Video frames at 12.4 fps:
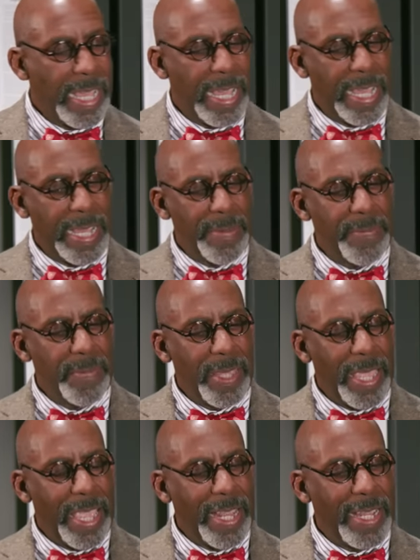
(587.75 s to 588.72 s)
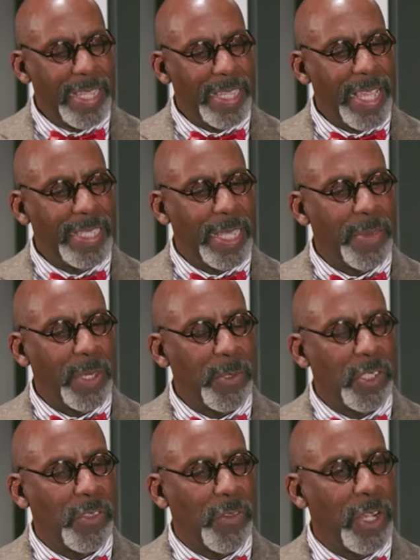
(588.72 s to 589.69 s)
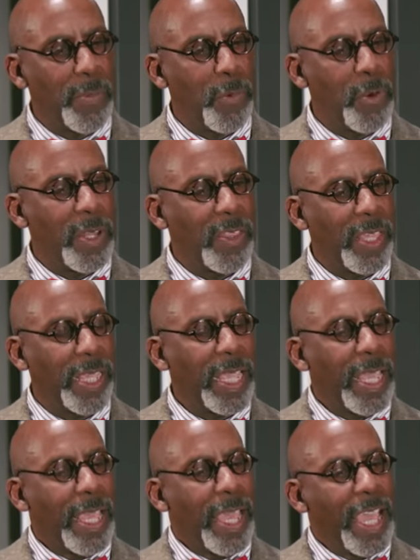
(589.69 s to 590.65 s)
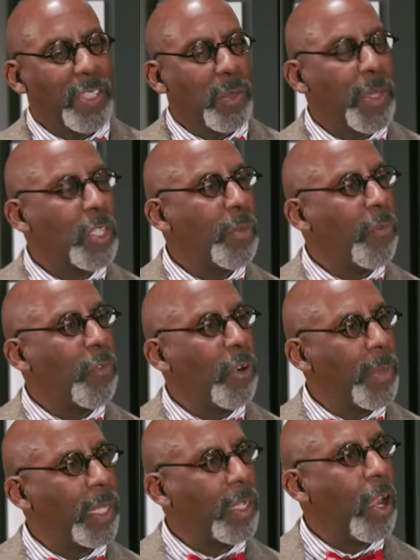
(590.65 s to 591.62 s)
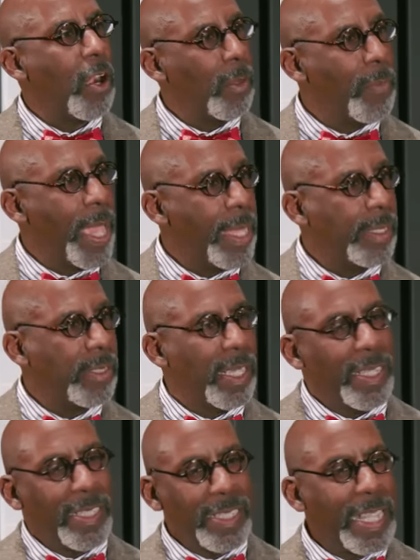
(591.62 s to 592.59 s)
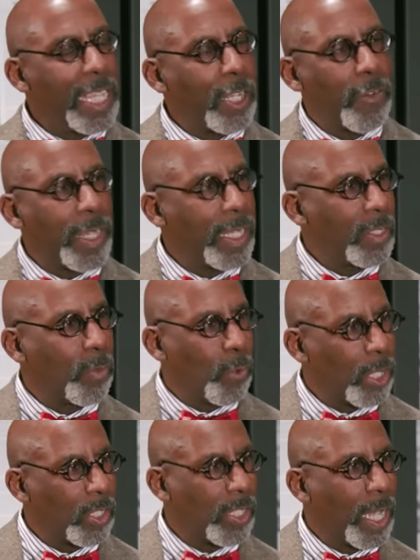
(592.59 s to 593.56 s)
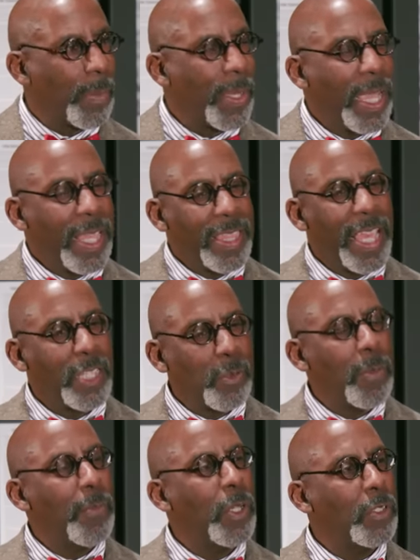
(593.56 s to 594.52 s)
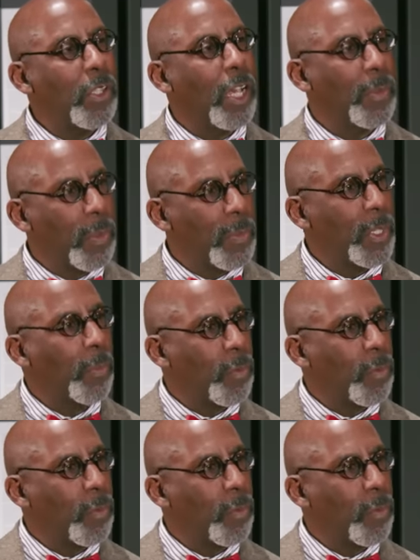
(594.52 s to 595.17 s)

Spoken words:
And that's something which is a very important thing. As we mentioned before about Carl Benz tinkering in his workshop, that's what most automobile